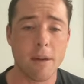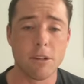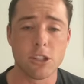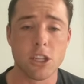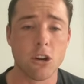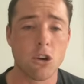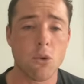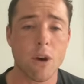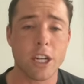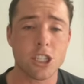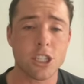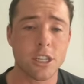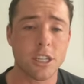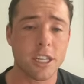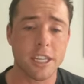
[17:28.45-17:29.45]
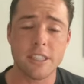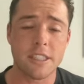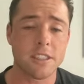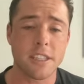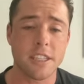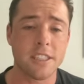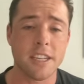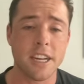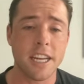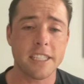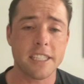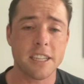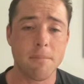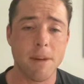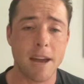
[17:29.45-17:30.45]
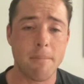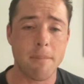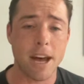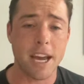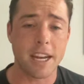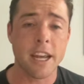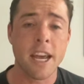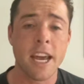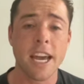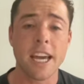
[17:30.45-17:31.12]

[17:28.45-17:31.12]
There's no question. He's an ace in my mind.